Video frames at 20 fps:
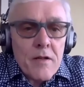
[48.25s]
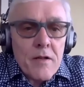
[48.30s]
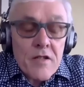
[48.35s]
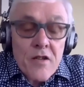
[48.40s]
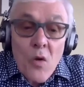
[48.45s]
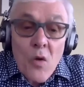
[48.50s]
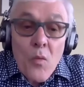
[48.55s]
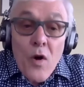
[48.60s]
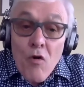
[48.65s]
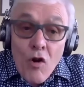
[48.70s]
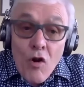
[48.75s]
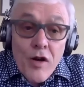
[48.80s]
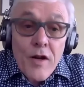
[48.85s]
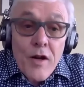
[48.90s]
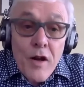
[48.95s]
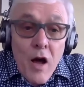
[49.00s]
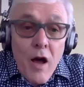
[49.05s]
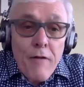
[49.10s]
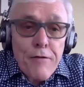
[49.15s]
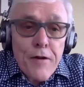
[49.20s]
So we're on a
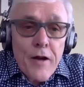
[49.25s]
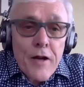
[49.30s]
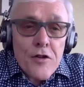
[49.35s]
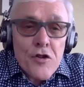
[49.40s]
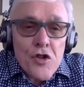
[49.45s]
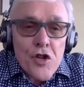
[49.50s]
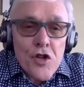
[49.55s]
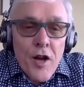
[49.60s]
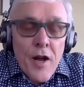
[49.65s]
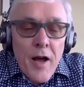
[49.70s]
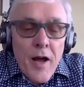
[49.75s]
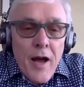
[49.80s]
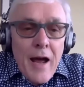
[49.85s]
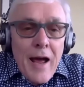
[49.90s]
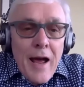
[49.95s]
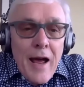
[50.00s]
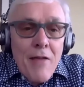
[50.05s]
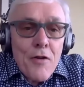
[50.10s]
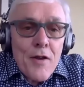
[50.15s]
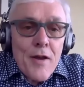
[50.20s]
knife edge,
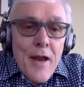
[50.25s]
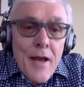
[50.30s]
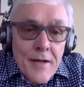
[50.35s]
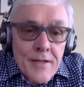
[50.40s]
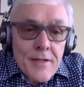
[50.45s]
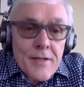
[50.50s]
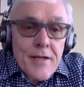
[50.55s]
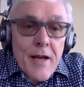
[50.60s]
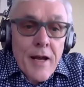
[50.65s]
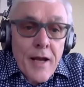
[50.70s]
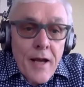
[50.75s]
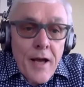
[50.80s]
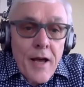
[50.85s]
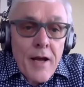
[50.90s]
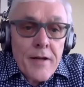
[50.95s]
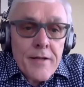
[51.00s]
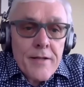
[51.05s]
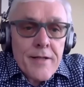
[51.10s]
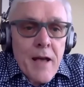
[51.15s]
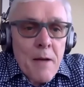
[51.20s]
and the next decade
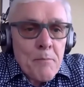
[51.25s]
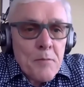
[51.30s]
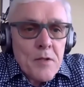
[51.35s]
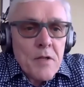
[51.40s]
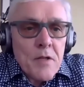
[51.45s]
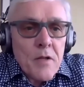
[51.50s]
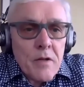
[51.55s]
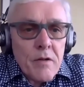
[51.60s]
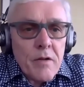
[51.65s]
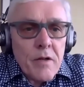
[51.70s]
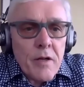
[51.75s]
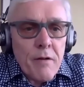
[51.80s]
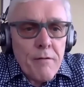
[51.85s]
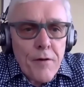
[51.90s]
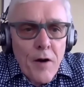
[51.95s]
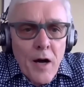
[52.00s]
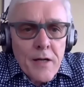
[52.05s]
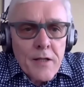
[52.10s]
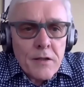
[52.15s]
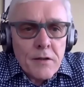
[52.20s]
is absolutely
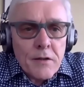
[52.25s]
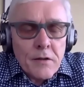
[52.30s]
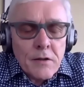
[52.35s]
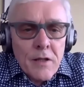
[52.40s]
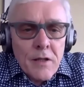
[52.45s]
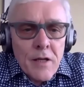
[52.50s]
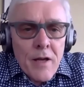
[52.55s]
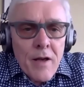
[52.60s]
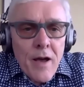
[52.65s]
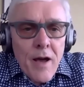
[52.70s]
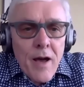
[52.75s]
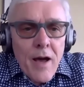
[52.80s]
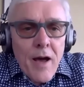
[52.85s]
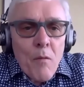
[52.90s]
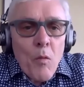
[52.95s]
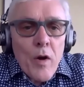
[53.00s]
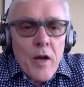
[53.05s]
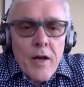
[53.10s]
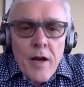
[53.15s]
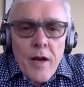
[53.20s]
vital, and
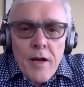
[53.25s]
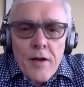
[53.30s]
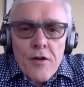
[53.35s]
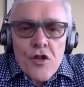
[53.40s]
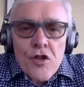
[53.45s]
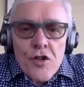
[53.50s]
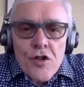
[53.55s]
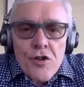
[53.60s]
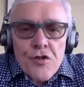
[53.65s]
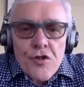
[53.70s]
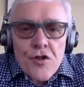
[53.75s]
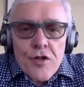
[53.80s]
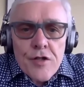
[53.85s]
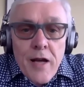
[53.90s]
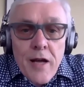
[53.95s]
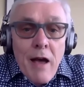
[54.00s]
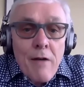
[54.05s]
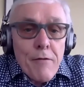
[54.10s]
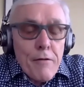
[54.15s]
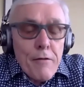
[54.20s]
we need children to
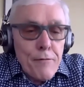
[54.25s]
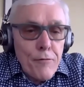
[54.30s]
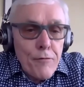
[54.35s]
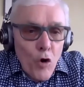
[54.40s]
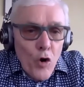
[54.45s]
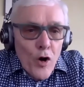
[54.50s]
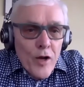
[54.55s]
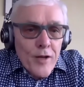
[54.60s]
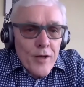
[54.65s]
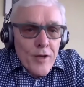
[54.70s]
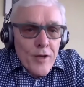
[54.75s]
have a voice.